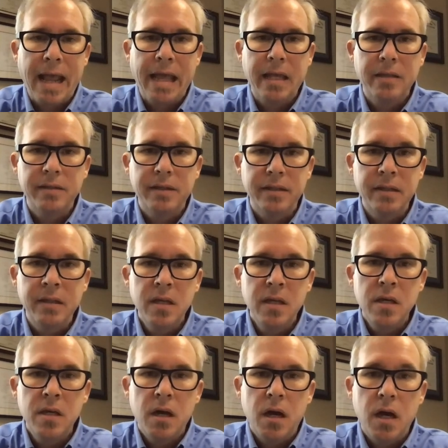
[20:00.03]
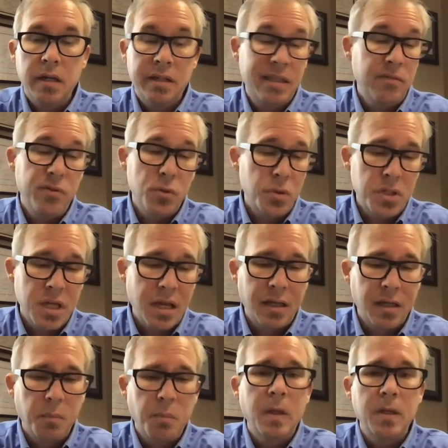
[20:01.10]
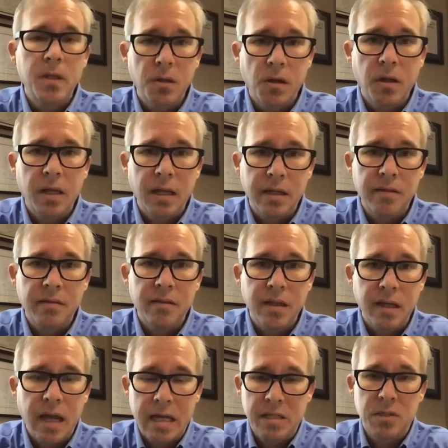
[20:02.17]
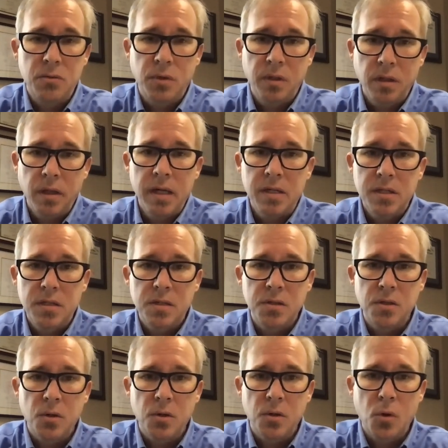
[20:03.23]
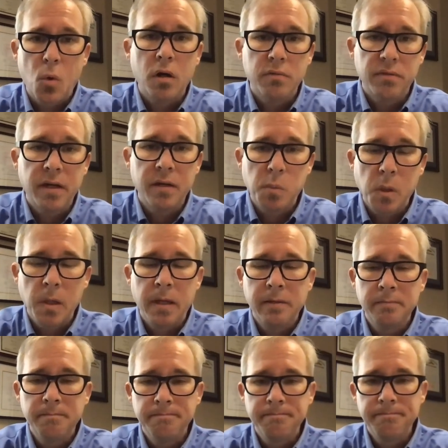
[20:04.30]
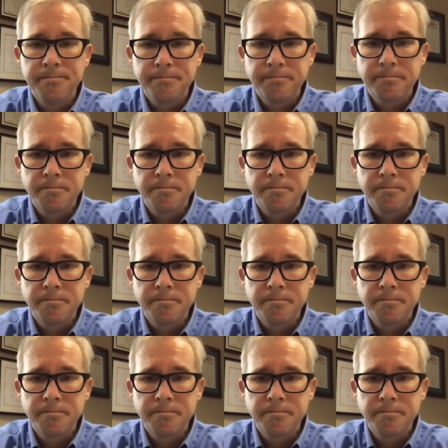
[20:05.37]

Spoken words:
a hand and give you a second opinion on anything as it relates to your qualified plan.